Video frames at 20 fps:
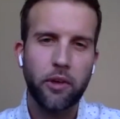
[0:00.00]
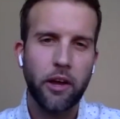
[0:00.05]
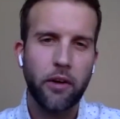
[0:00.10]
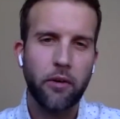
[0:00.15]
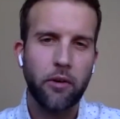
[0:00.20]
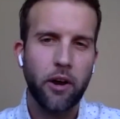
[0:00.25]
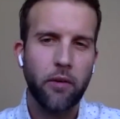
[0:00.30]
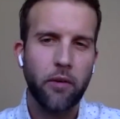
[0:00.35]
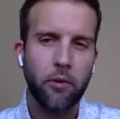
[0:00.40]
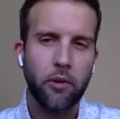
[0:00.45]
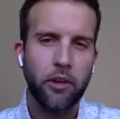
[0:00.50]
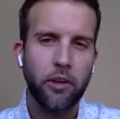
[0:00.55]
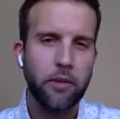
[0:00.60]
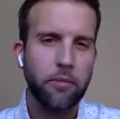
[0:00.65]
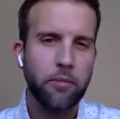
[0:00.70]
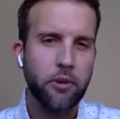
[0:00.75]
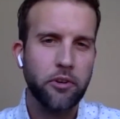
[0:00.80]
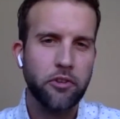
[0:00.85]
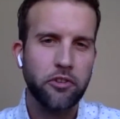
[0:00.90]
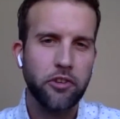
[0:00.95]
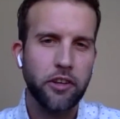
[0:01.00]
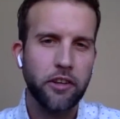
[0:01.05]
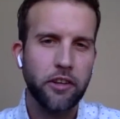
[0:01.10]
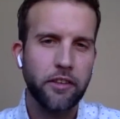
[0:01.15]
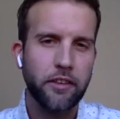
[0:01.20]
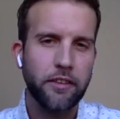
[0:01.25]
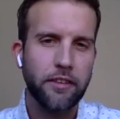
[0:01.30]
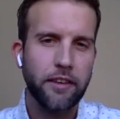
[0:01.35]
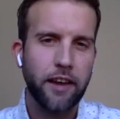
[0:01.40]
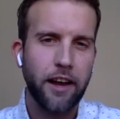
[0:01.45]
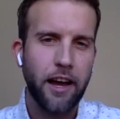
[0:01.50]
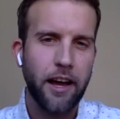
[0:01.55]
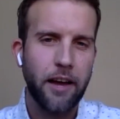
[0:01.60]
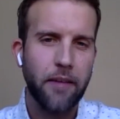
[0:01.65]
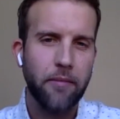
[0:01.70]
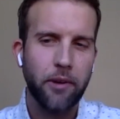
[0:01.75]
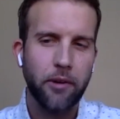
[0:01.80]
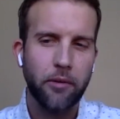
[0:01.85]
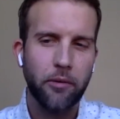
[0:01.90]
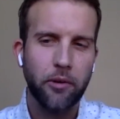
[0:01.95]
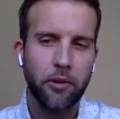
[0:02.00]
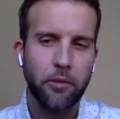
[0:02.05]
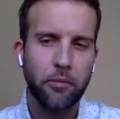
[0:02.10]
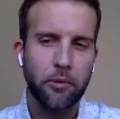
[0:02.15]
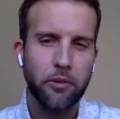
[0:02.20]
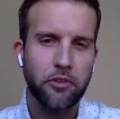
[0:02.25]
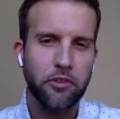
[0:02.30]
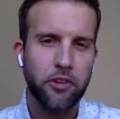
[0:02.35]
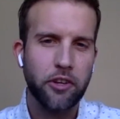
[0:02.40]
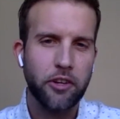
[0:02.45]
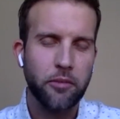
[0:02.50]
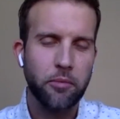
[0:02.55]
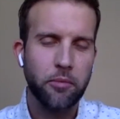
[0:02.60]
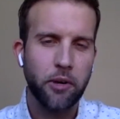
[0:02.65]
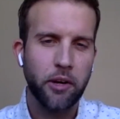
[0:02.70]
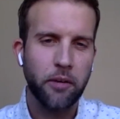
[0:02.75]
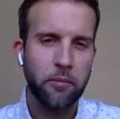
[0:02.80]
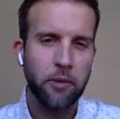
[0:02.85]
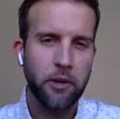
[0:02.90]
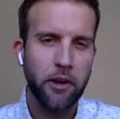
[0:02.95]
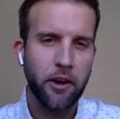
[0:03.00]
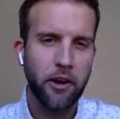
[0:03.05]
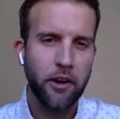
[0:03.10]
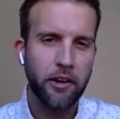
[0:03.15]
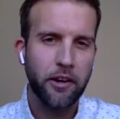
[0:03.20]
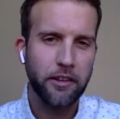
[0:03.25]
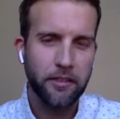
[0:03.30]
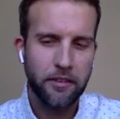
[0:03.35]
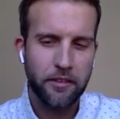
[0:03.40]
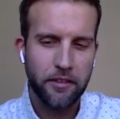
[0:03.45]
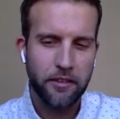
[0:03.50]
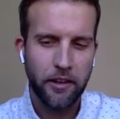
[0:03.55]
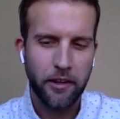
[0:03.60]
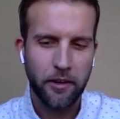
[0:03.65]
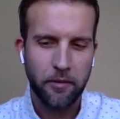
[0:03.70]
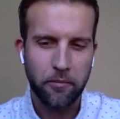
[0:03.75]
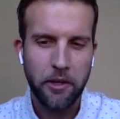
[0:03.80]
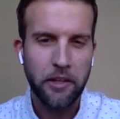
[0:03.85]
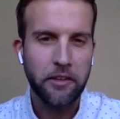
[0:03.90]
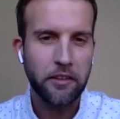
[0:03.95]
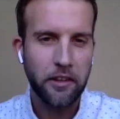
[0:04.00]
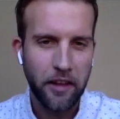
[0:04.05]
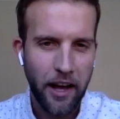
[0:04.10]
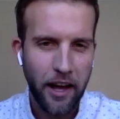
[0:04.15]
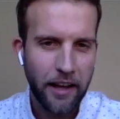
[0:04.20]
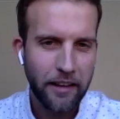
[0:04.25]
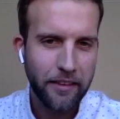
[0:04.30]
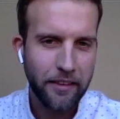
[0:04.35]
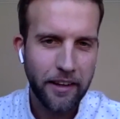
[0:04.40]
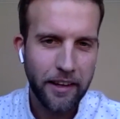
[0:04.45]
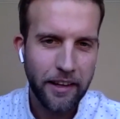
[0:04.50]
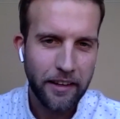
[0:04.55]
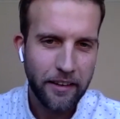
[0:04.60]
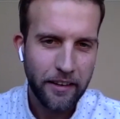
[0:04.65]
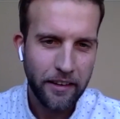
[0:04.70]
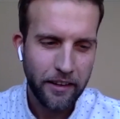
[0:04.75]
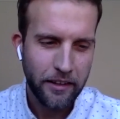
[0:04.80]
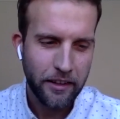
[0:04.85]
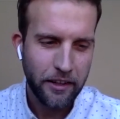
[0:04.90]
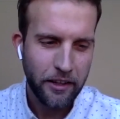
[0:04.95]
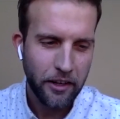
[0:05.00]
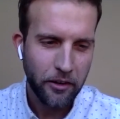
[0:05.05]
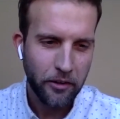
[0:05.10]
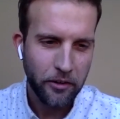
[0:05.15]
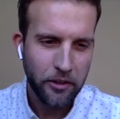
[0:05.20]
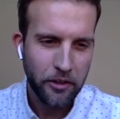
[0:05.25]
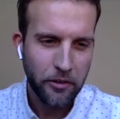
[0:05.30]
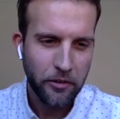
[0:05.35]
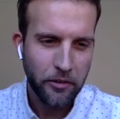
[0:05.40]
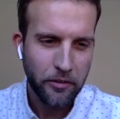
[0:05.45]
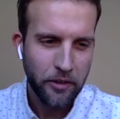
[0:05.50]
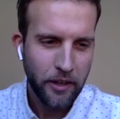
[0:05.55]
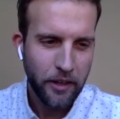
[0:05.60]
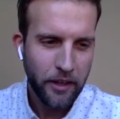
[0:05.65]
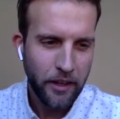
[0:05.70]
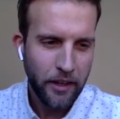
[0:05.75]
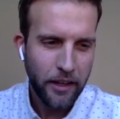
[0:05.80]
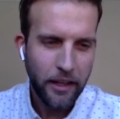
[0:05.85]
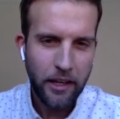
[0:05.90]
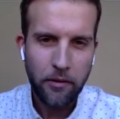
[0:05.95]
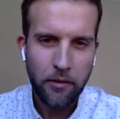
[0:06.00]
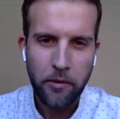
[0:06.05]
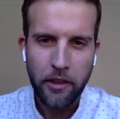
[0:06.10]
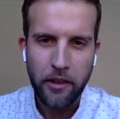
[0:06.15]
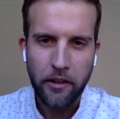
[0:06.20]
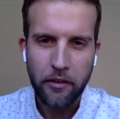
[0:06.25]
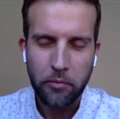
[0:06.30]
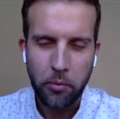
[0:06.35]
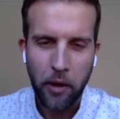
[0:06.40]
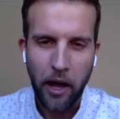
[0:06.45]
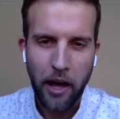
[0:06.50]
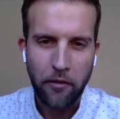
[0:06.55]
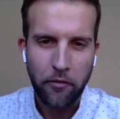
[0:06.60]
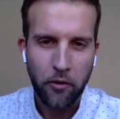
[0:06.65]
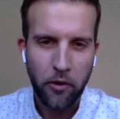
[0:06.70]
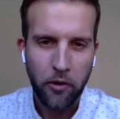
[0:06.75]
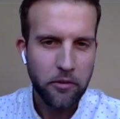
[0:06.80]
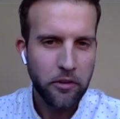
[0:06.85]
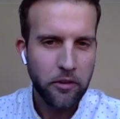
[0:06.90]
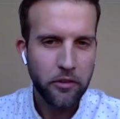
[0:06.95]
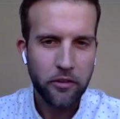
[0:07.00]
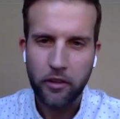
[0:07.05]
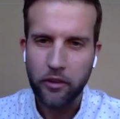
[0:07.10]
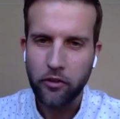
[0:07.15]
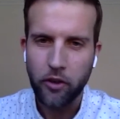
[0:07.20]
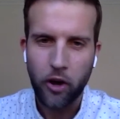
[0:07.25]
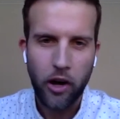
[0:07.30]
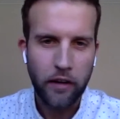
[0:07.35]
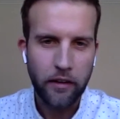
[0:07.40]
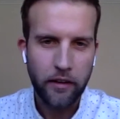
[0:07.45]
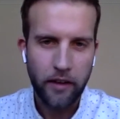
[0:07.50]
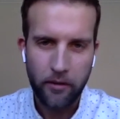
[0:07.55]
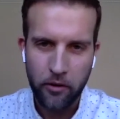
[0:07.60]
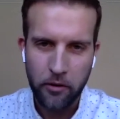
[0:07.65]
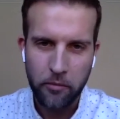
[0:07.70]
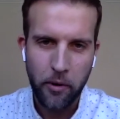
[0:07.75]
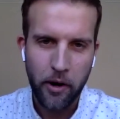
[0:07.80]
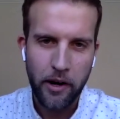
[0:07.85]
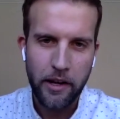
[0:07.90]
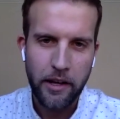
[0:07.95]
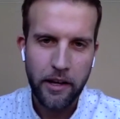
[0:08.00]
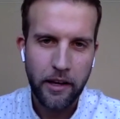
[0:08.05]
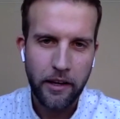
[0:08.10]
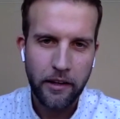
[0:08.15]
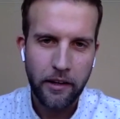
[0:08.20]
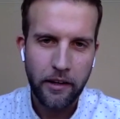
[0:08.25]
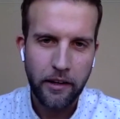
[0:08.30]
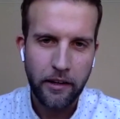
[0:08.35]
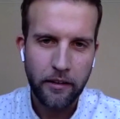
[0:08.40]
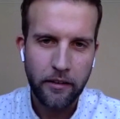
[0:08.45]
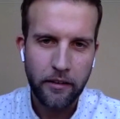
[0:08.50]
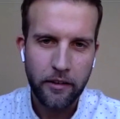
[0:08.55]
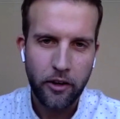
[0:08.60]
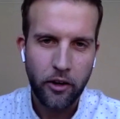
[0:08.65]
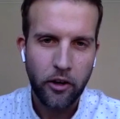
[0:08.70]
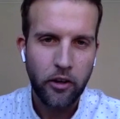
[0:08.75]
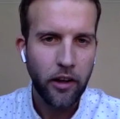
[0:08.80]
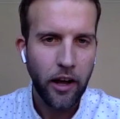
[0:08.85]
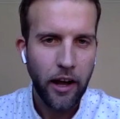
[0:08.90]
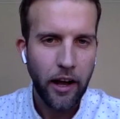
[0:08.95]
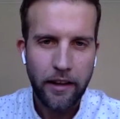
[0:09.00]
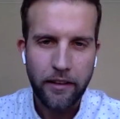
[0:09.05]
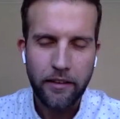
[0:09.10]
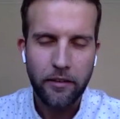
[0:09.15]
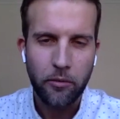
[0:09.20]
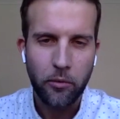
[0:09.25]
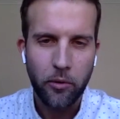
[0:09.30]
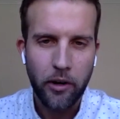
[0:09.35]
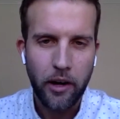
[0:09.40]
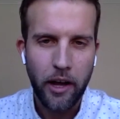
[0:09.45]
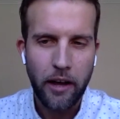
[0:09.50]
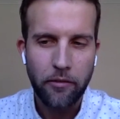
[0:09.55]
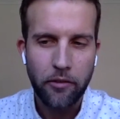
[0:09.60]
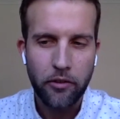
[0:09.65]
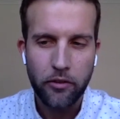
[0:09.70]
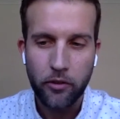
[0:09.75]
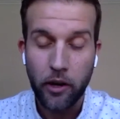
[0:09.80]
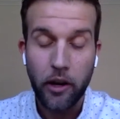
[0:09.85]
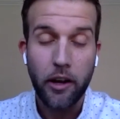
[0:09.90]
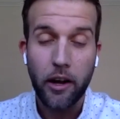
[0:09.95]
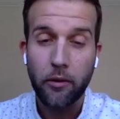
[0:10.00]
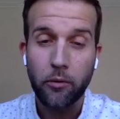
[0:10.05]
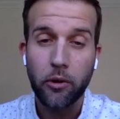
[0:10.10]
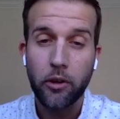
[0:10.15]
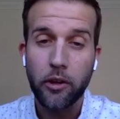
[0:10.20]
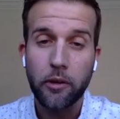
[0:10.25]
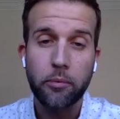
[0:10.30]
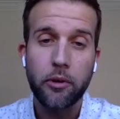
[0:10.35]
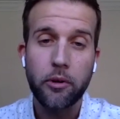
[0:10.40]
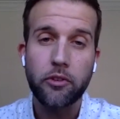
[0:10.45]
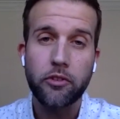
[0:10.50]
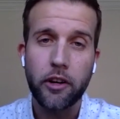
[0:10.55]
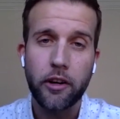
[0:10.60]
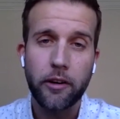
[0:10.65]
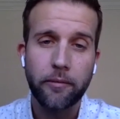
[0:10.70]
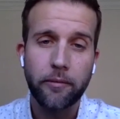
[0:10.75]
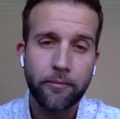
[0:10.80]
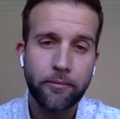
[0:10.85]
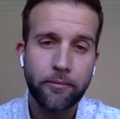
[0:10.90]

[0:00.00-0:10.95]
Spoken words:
I really appreciate the time. I really appreciate you bringing me on. It means a lot that you give me this platform just to talk to everybody and to your clients and what have you. So I really appreciate it.